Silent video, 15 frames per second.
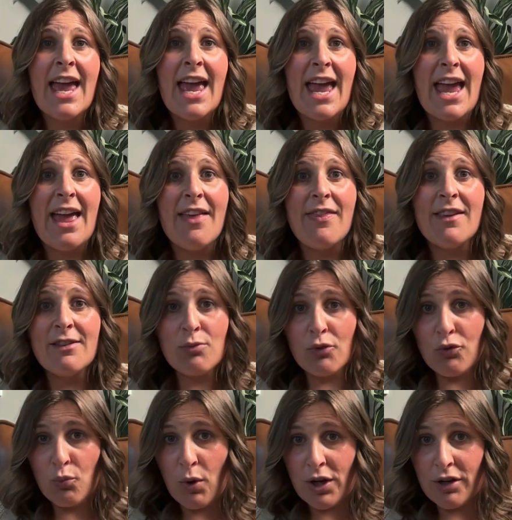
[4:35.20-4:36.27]
And this
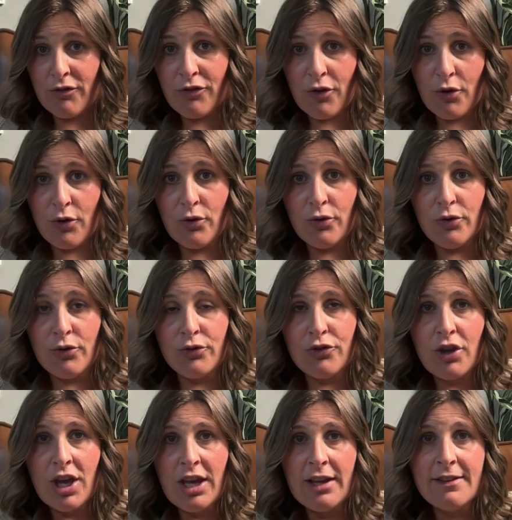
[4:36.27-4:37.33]
was one of those
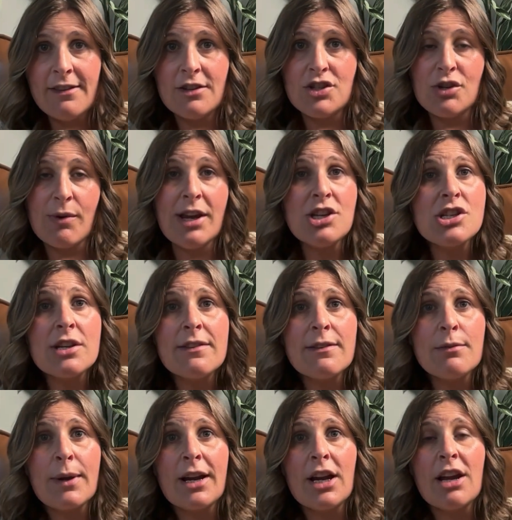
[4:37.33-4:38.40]
situations
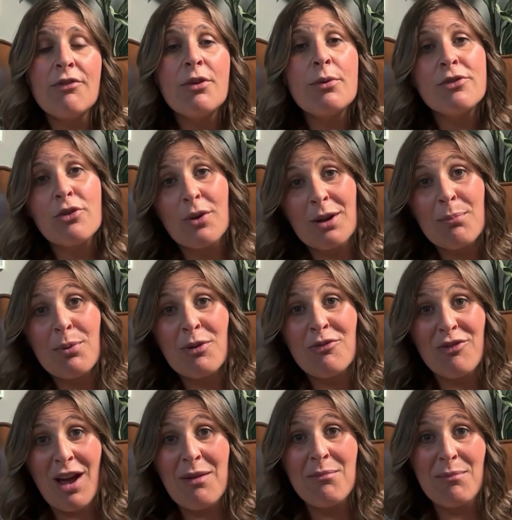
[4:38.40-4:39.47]
where if it was going to
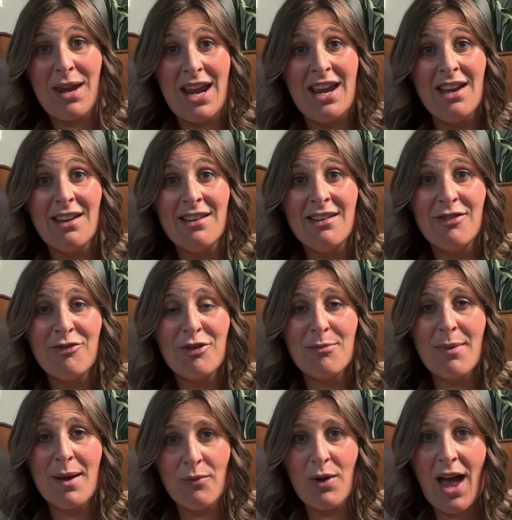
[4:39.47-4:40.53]
prevent me from
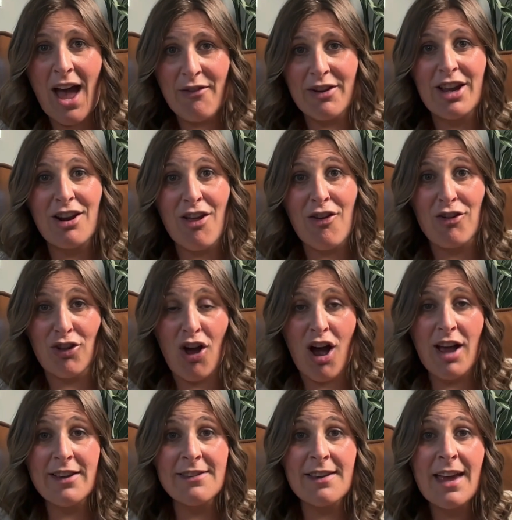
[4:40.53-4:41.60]
having another
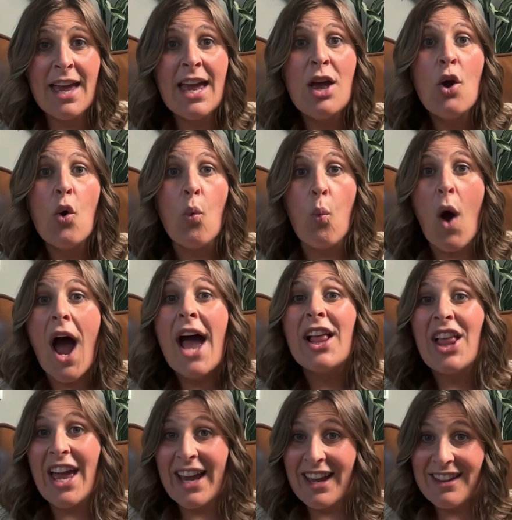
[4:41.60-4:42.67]
loss, while
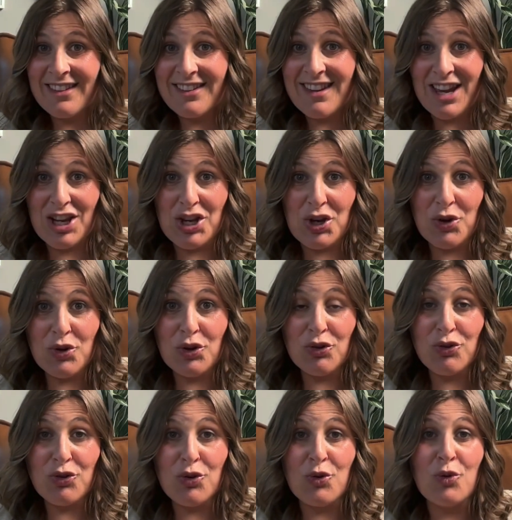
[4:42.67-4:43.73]
I continued
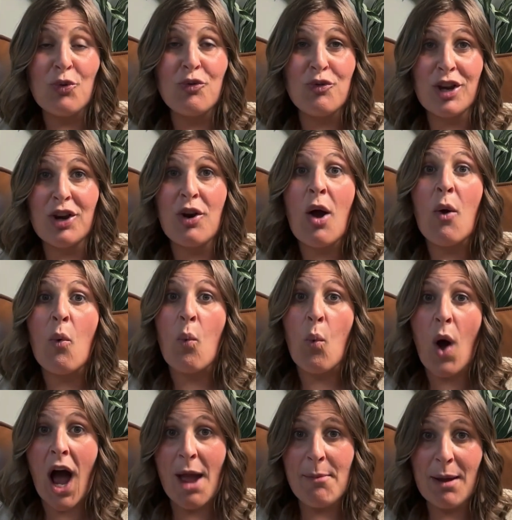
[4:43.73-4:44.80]
to figure out
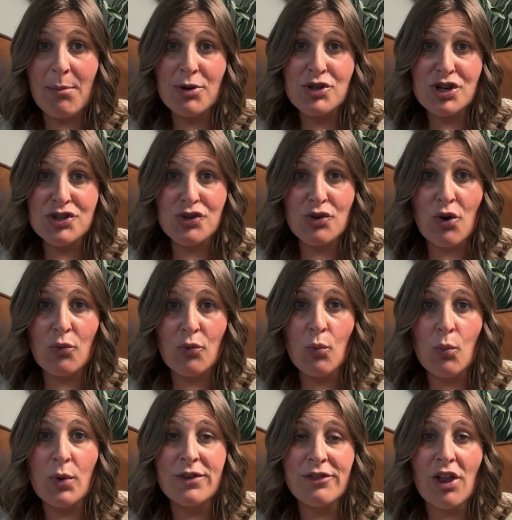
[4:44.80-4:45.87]
why my progesterone
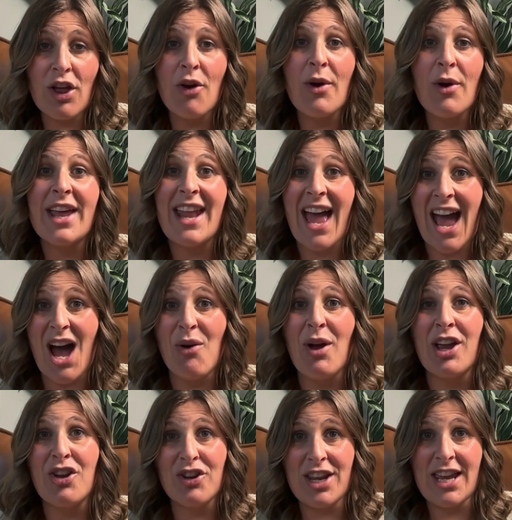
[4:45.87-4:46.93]
was low and how I
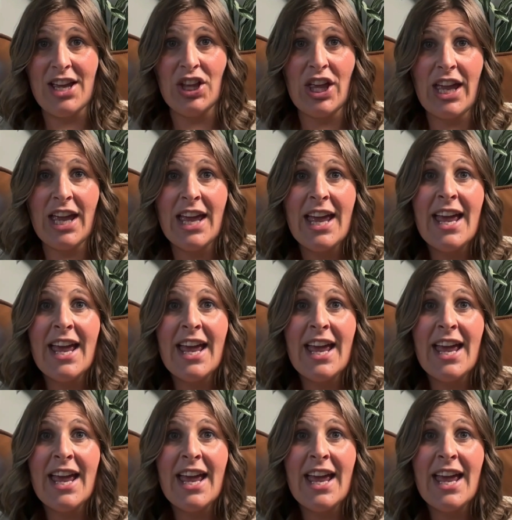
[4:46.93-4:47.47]
could heal it,